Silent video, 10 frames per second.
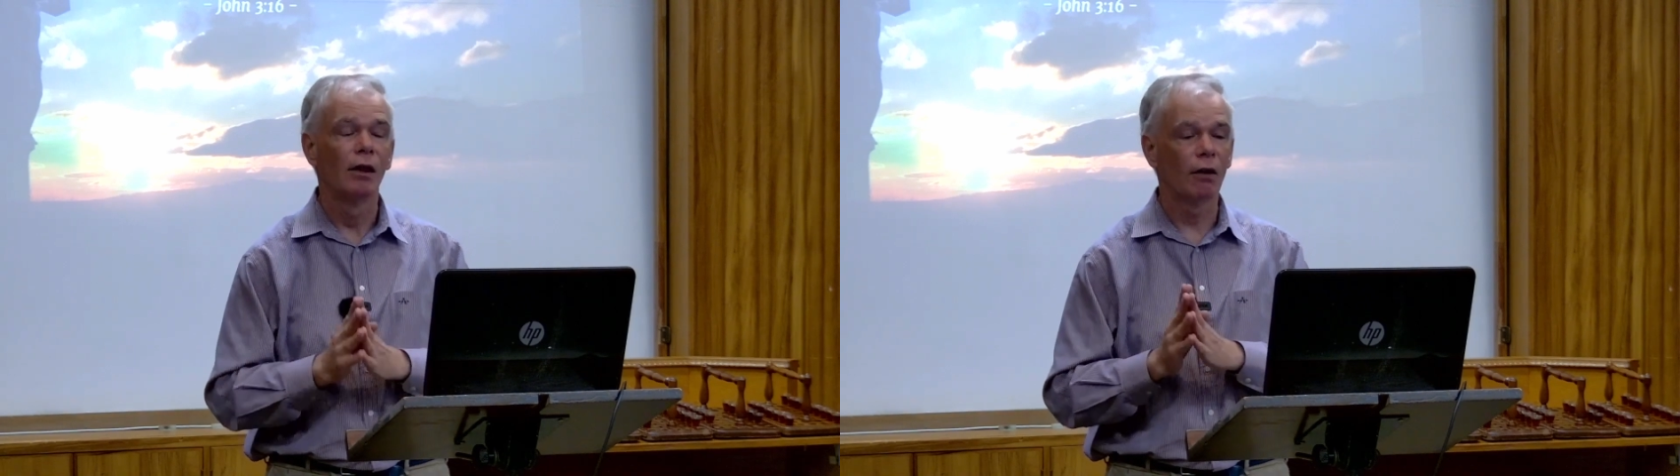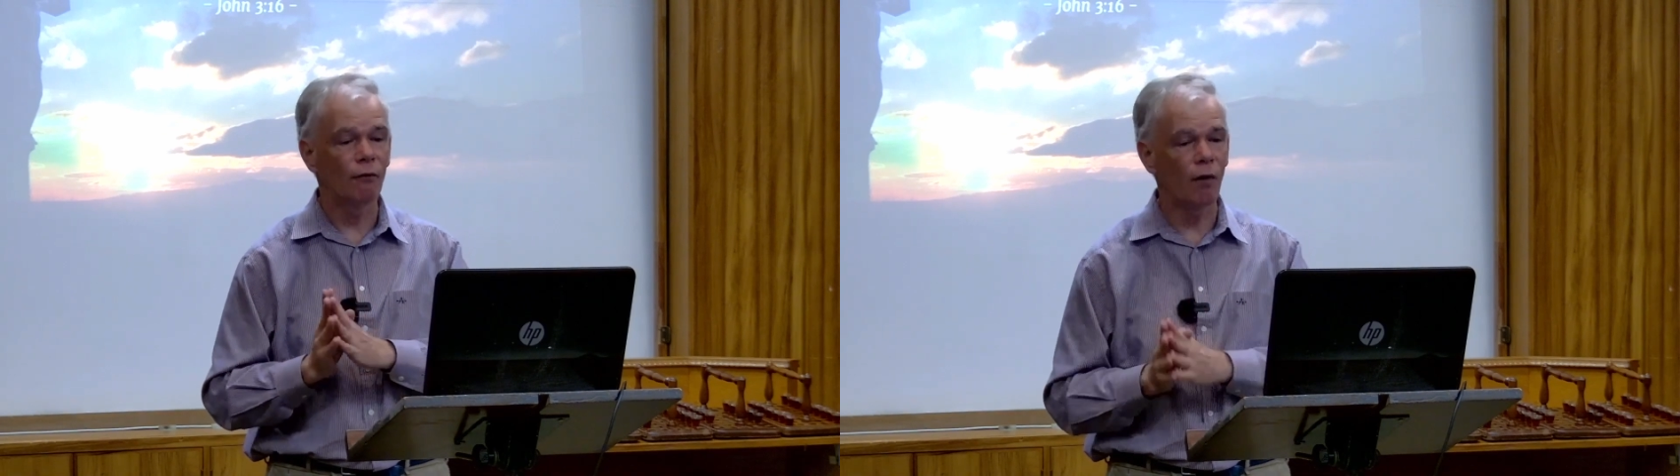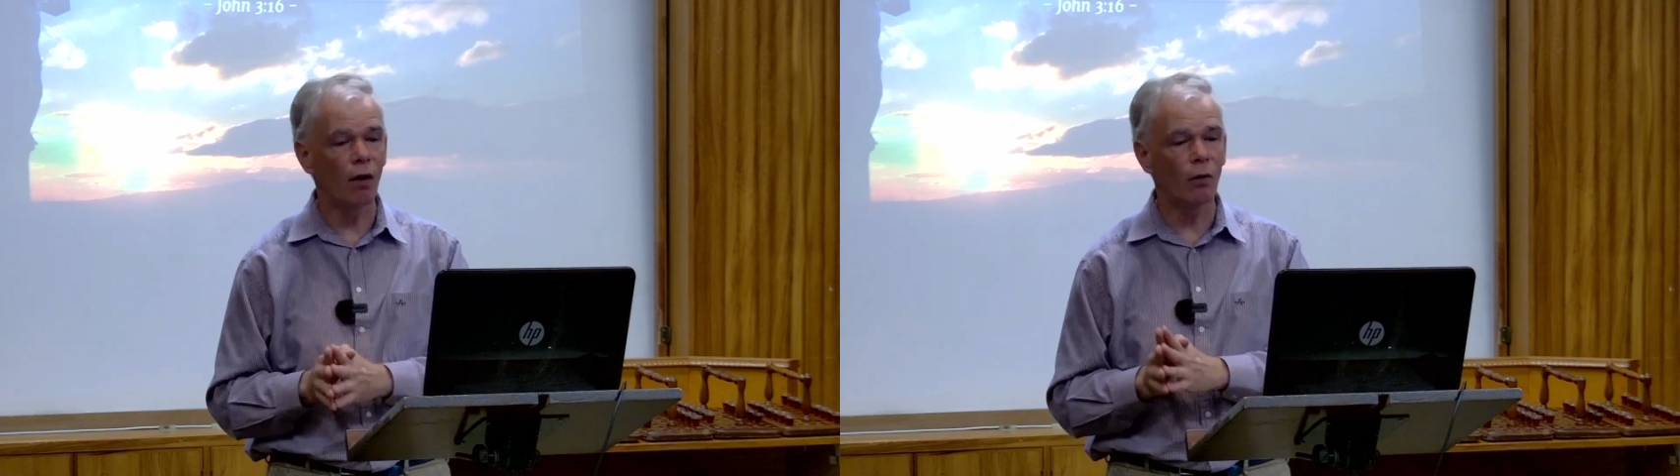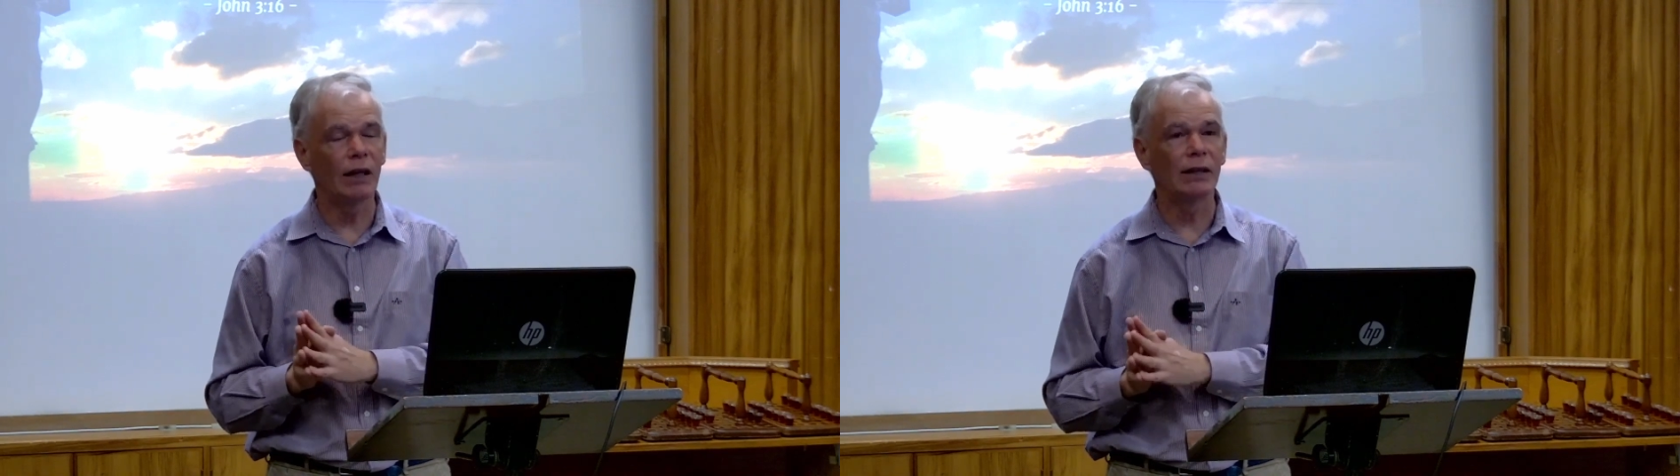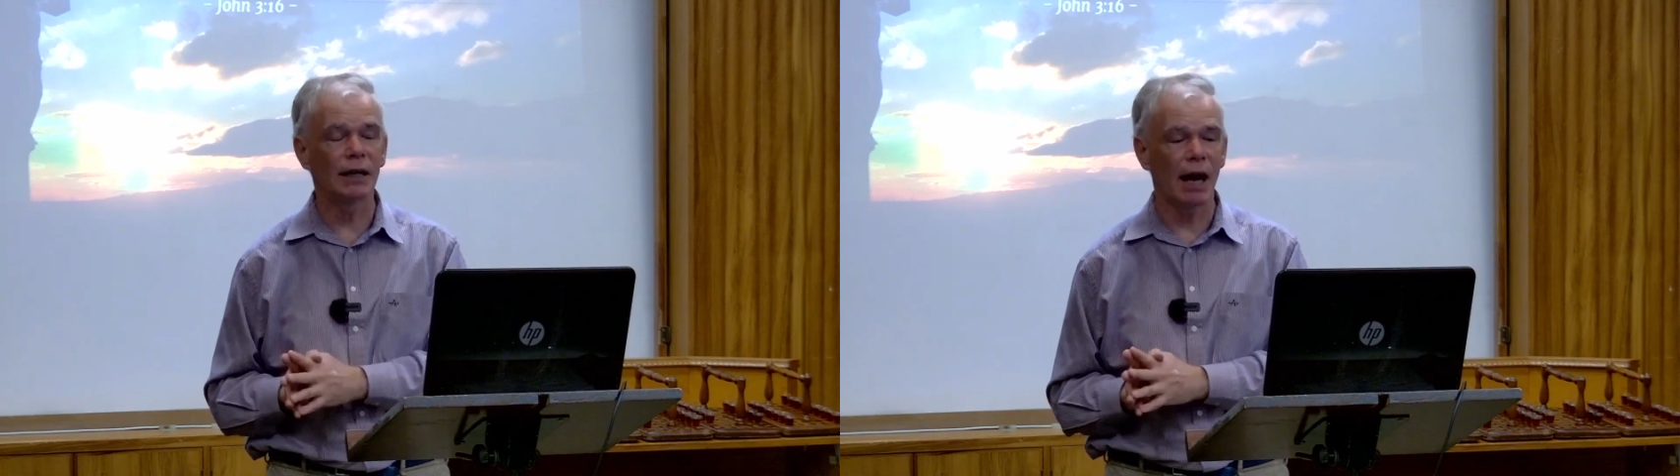the
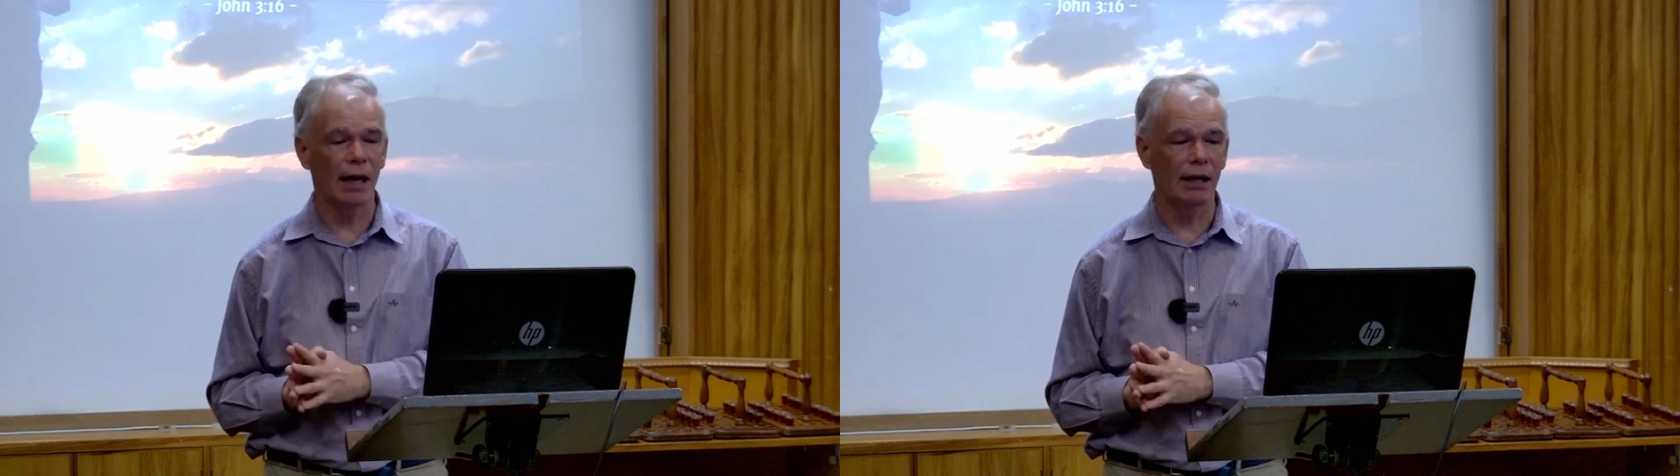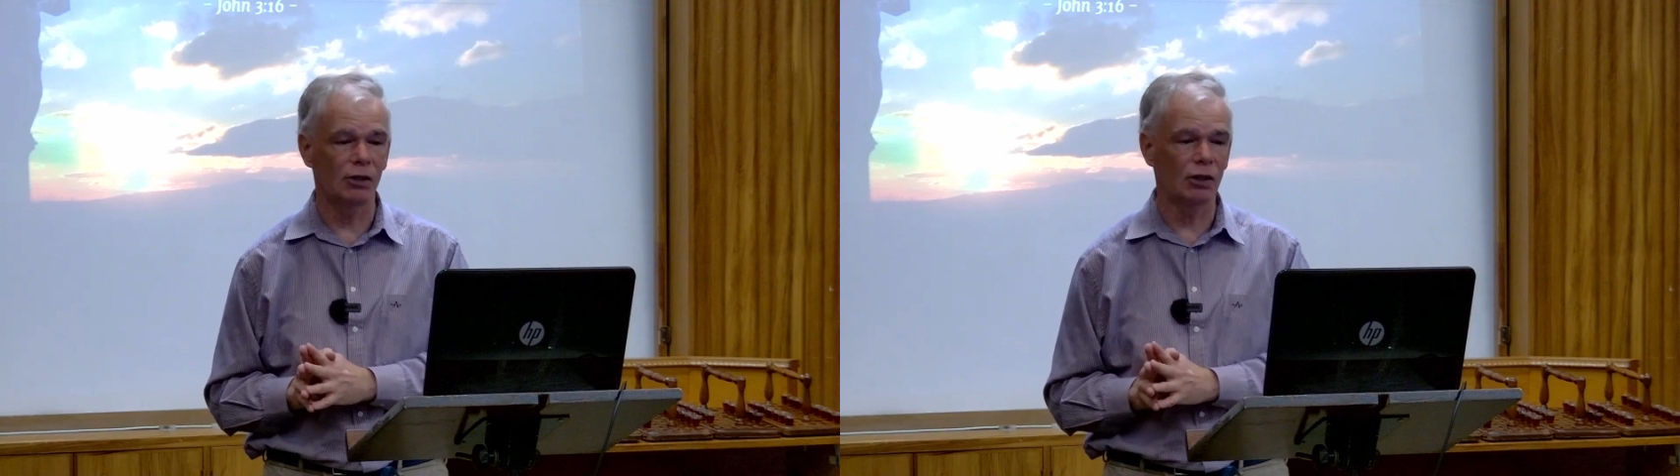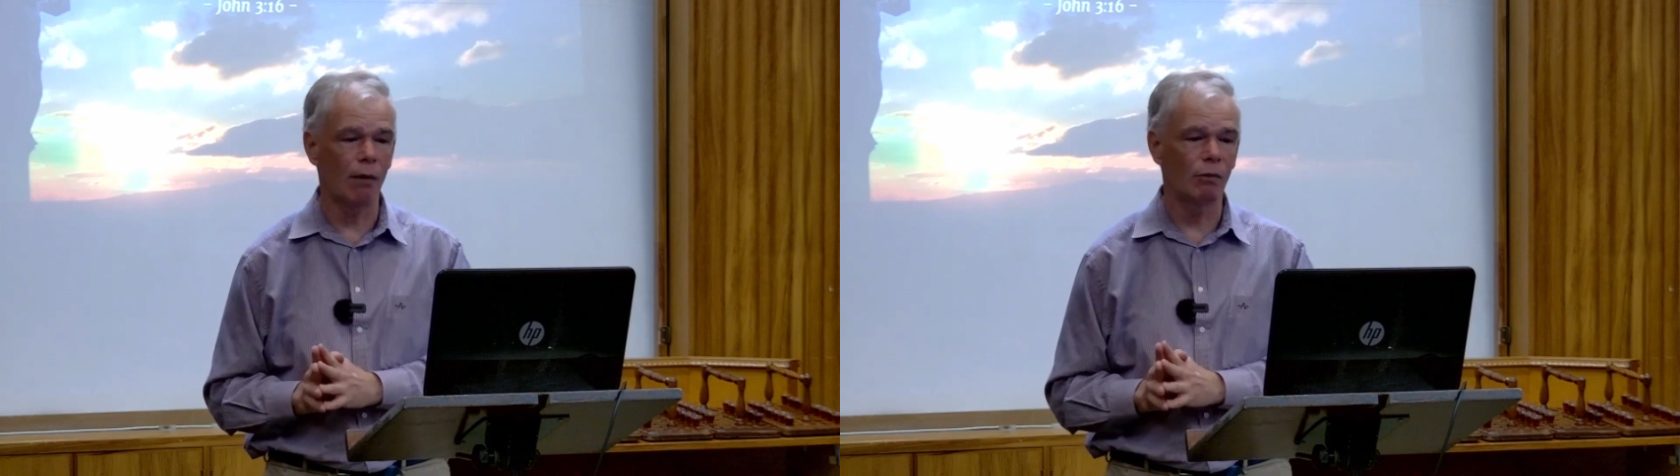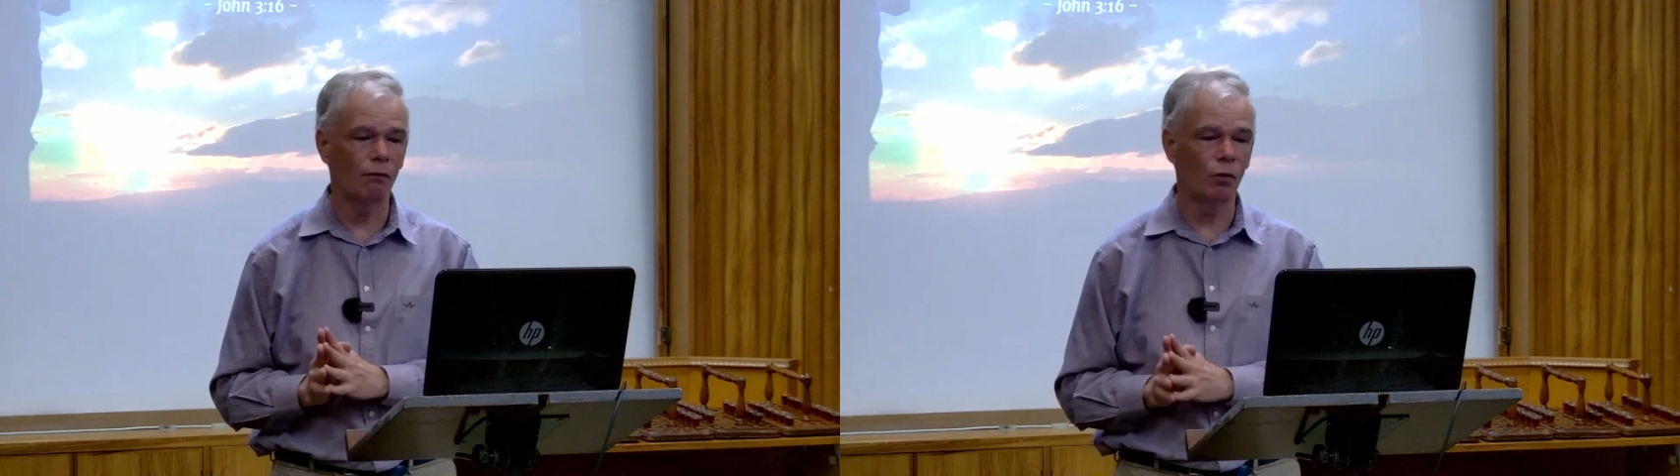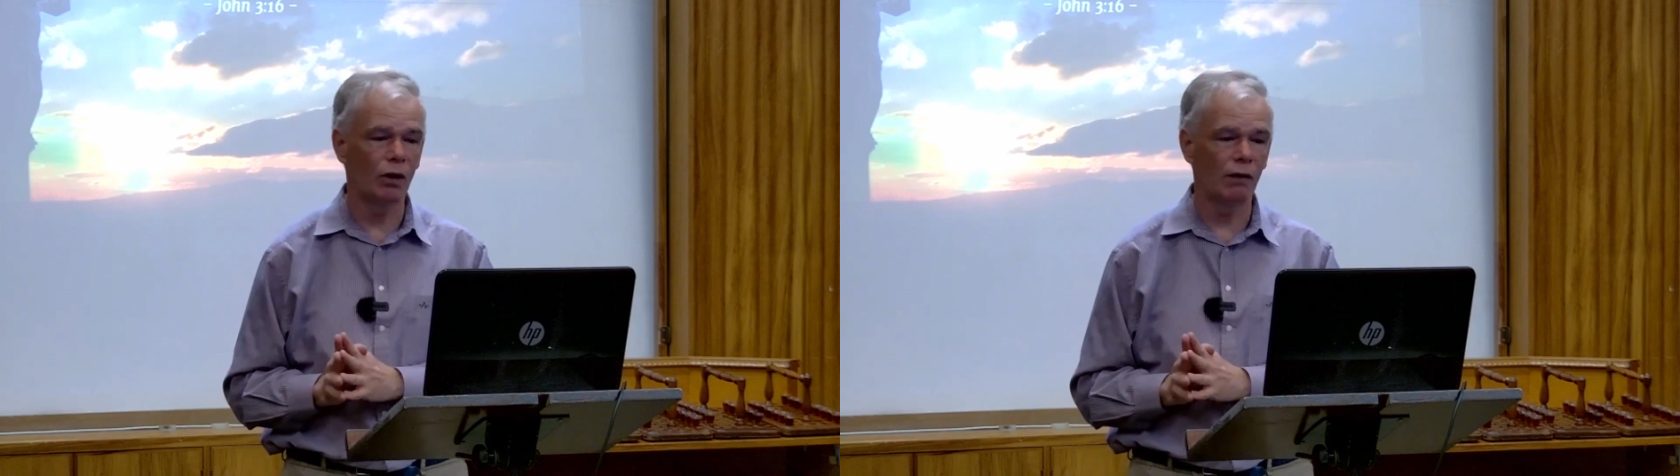following day at chapter
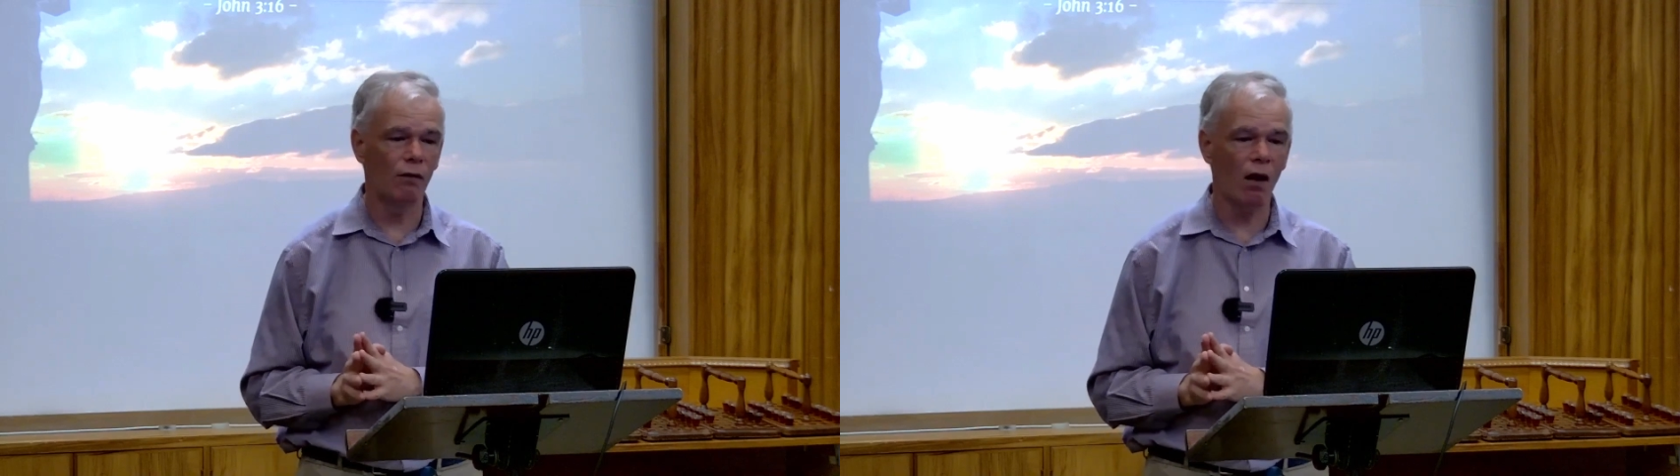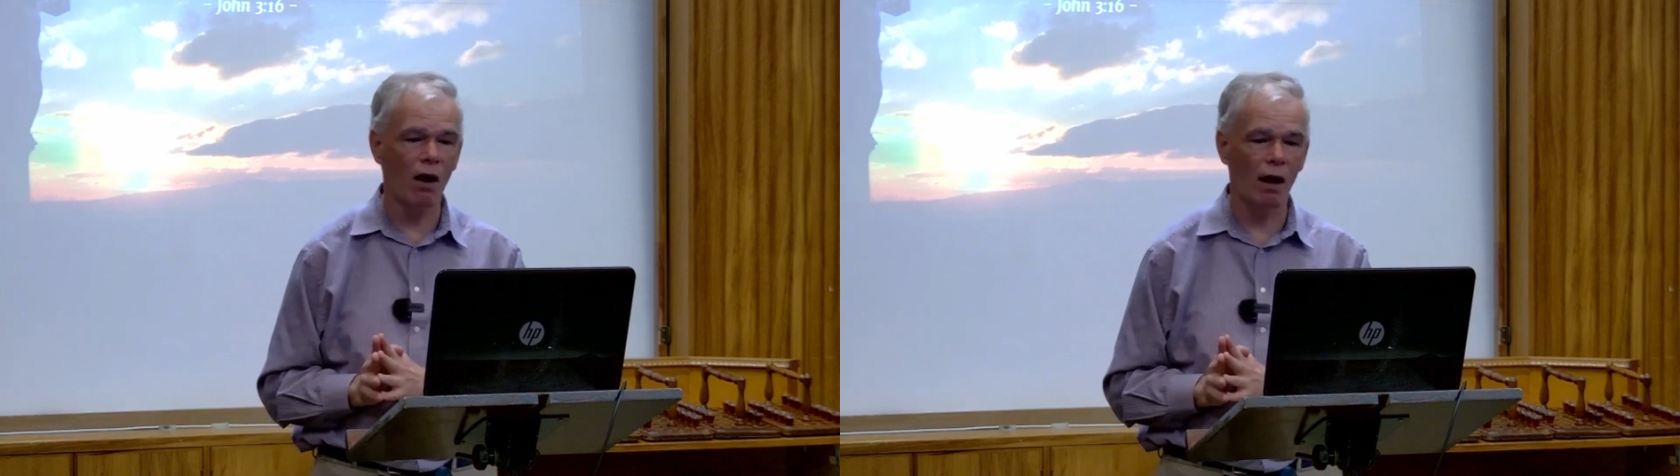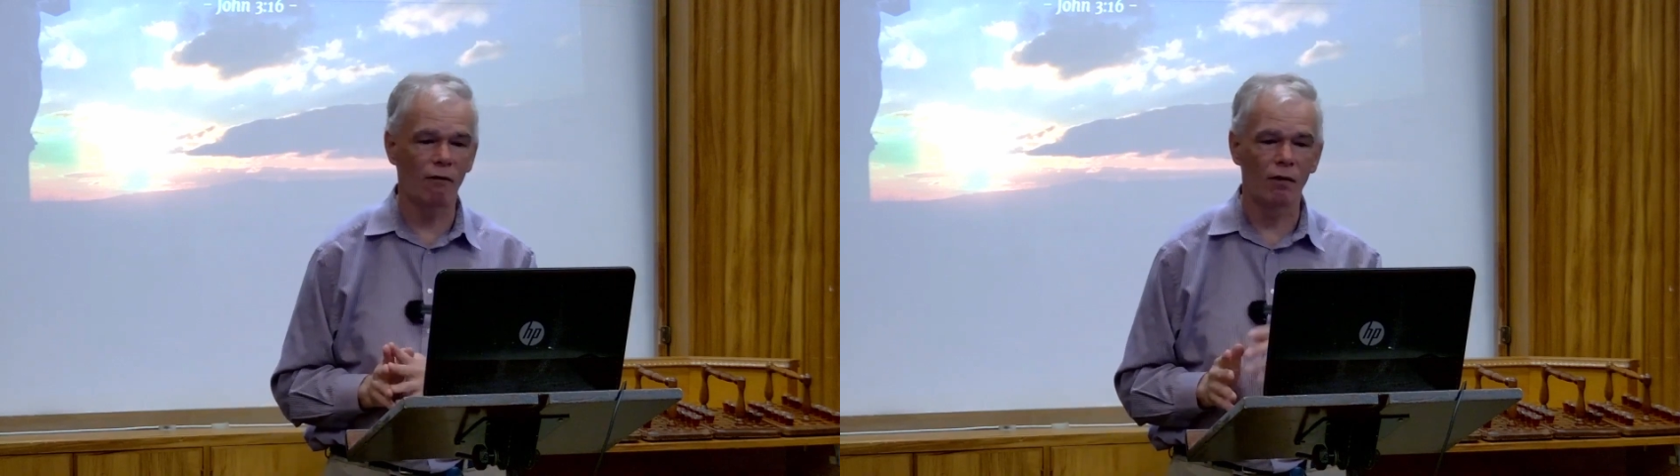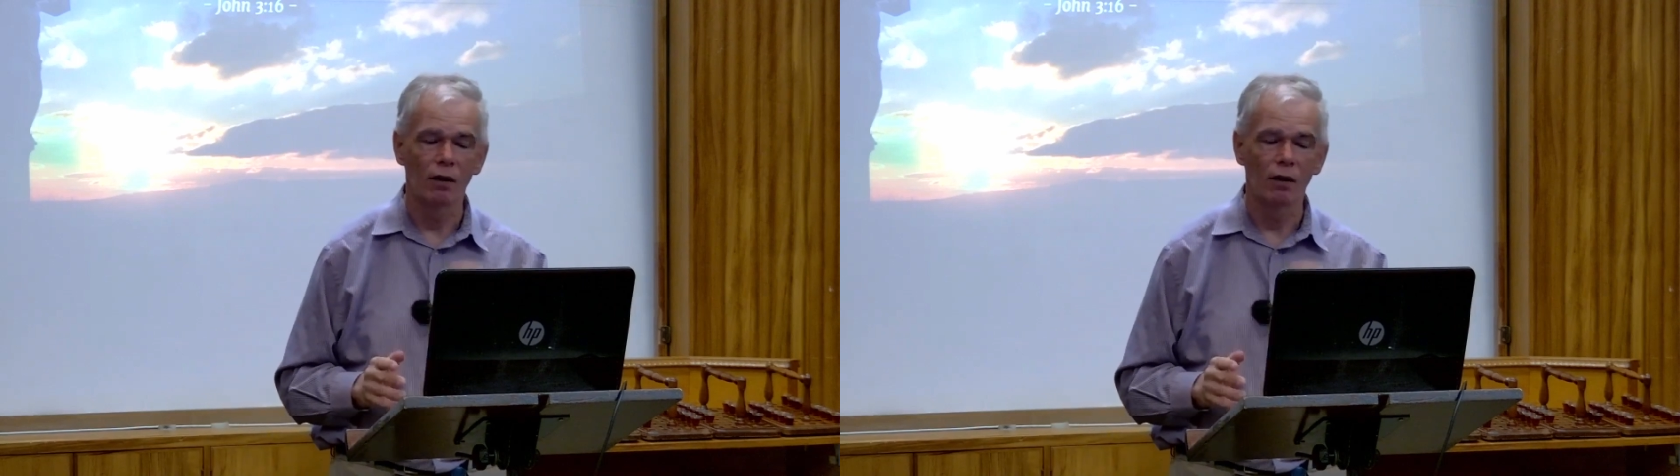45.